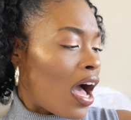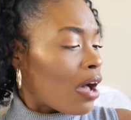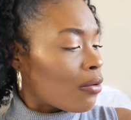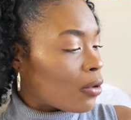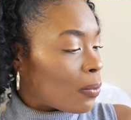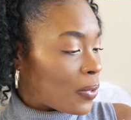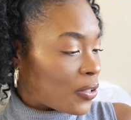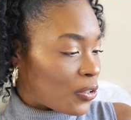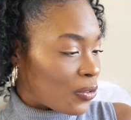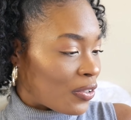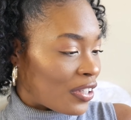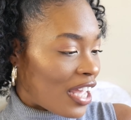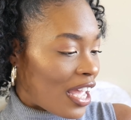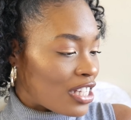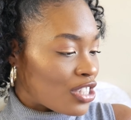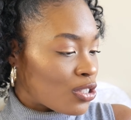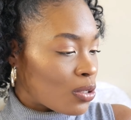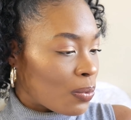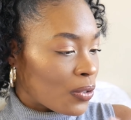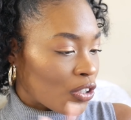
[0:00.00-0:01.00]
I won't be doing
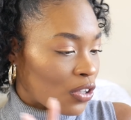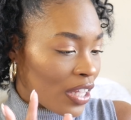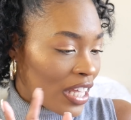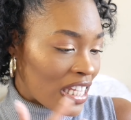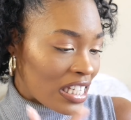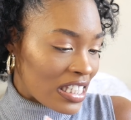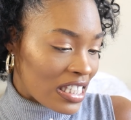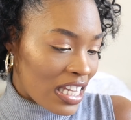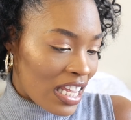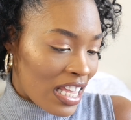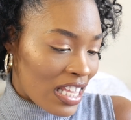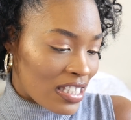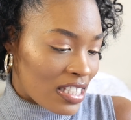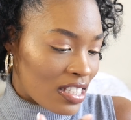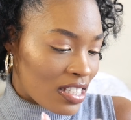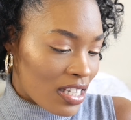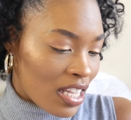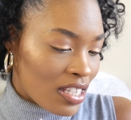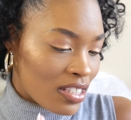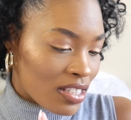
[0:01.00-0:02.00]
that. Super cute. It says
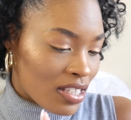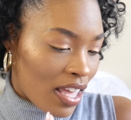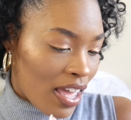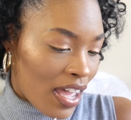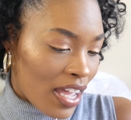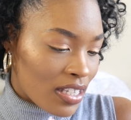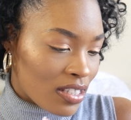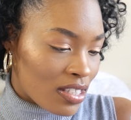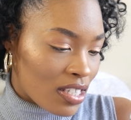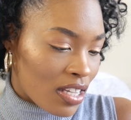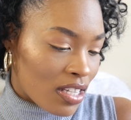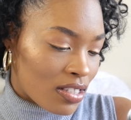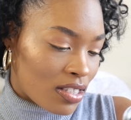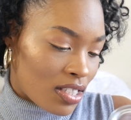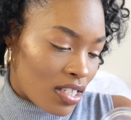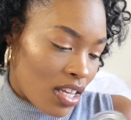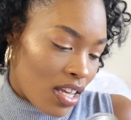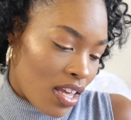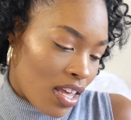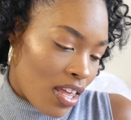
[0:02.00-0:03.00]
since
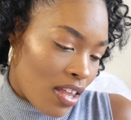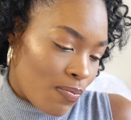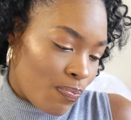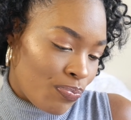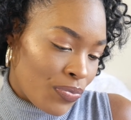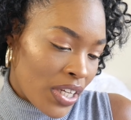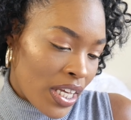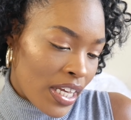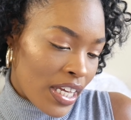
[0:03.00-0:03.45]
1810.